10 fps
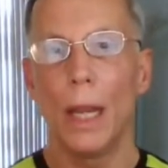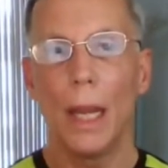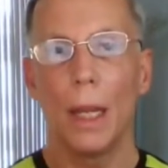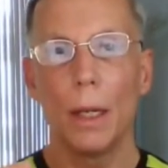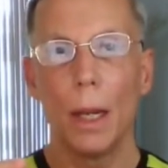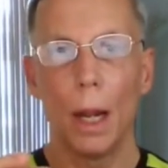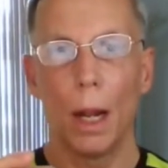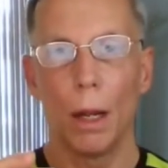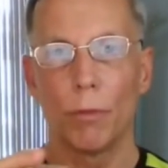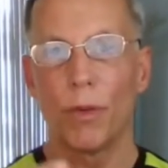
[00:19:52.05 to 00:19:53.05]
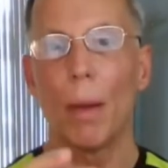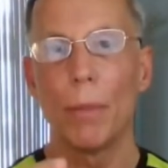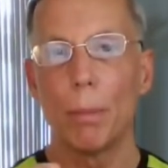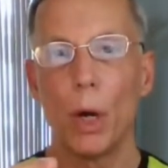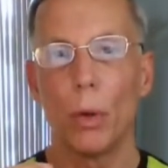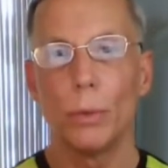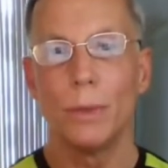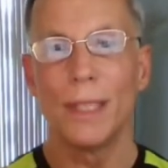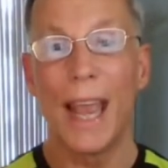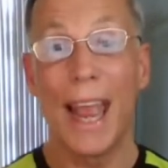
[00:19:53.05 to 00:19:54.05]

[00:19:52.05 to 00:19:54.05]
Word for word: in uh, from the bones,